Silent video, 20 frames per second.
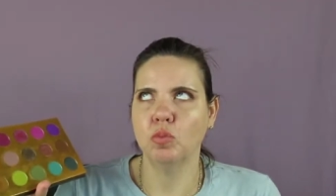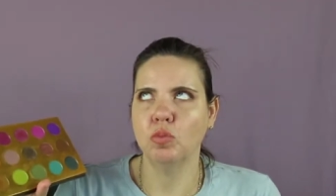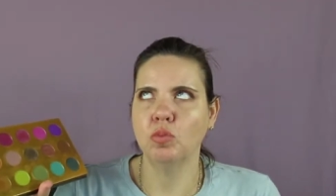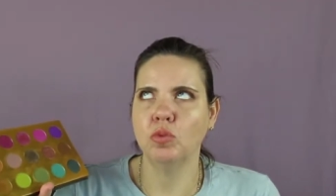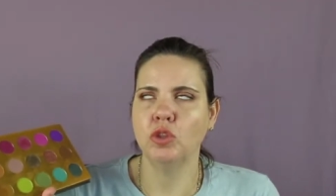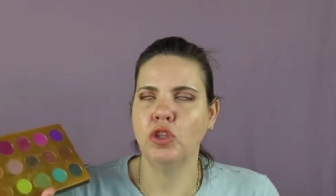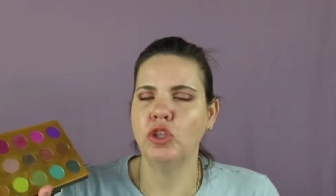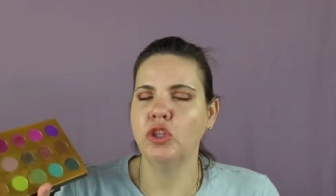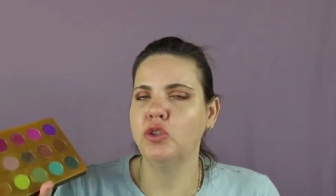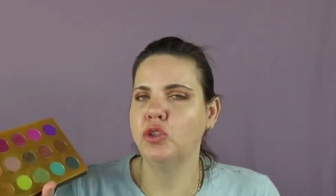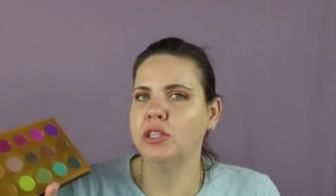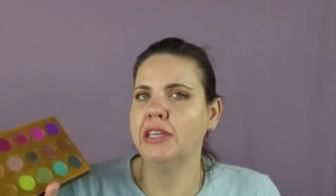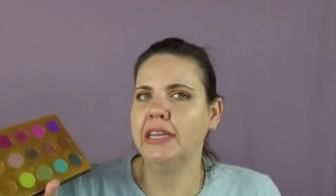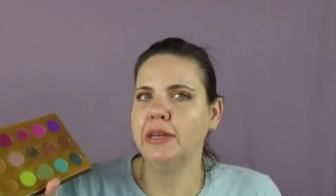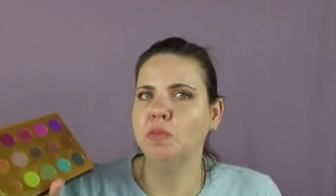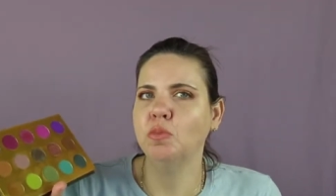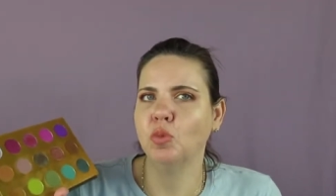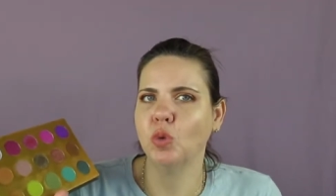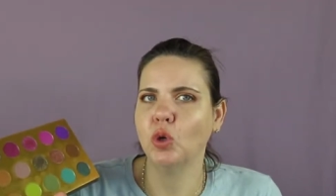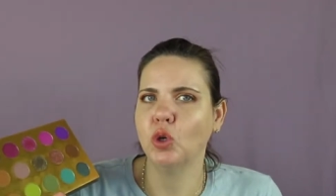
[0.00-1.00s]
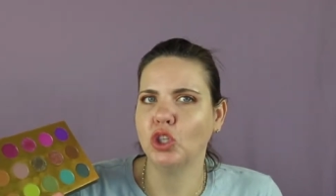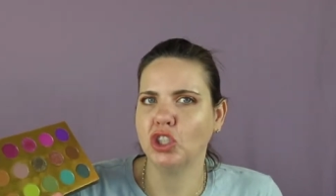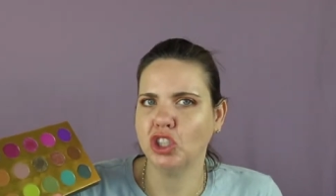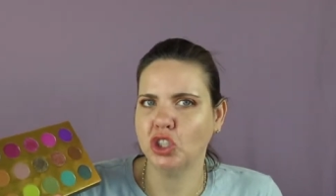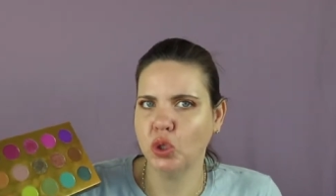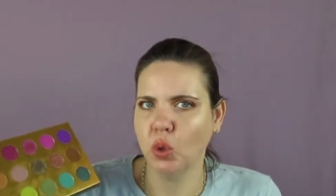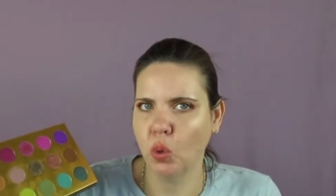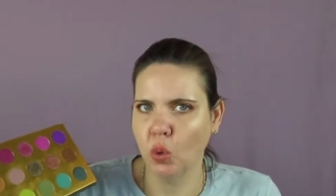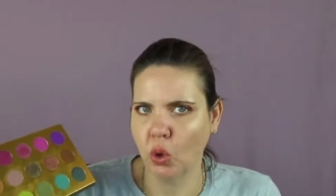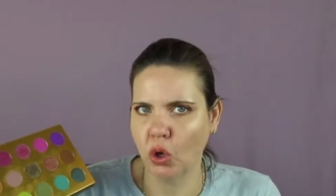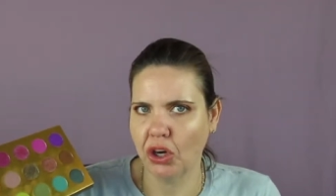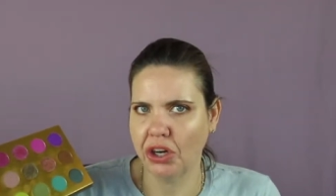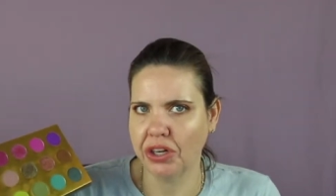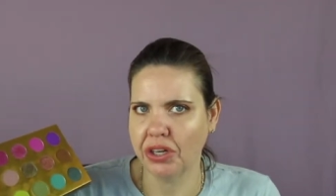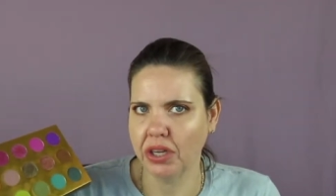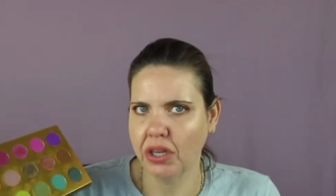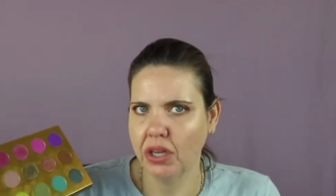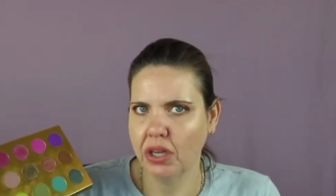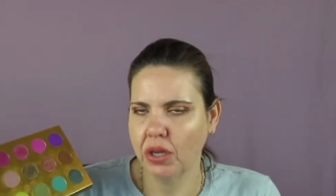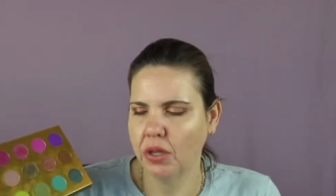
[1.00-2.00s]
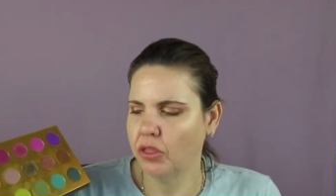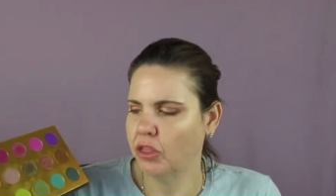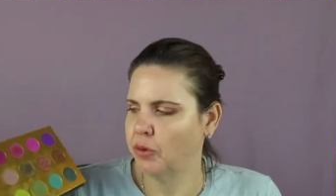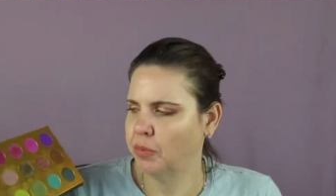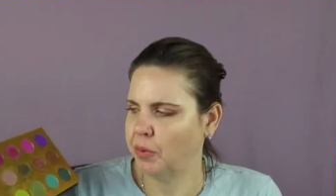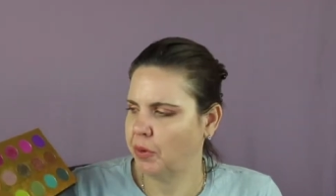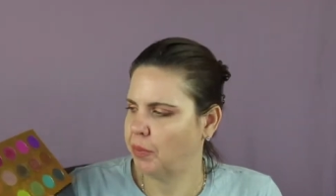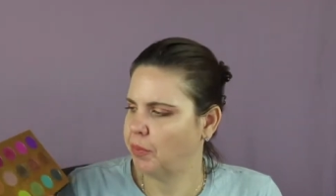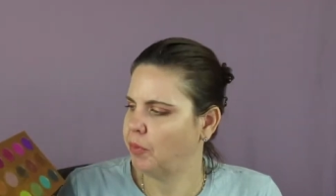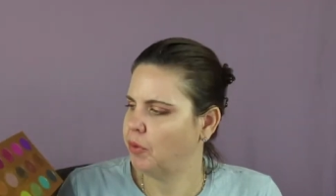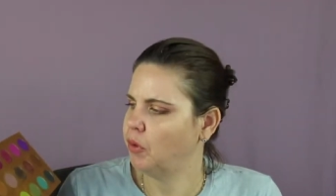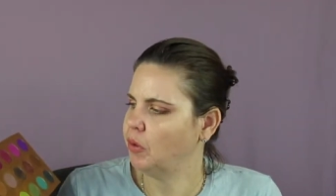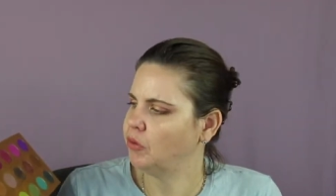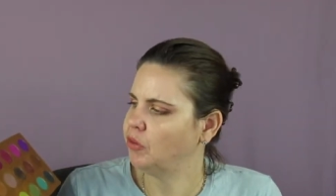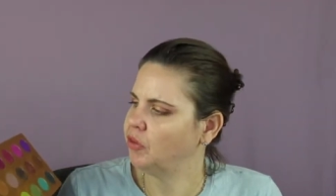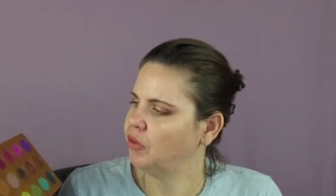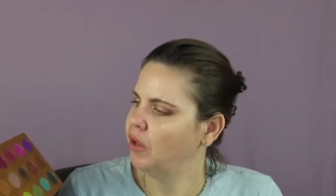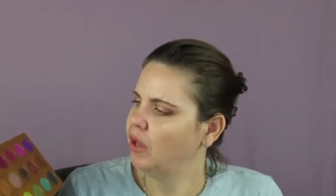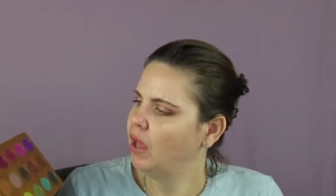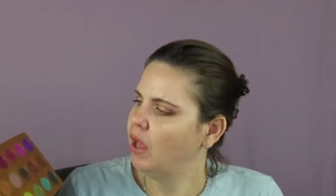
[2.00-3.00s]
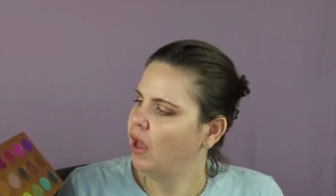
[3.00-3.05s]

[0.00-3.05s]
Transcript: lean more toward the purples.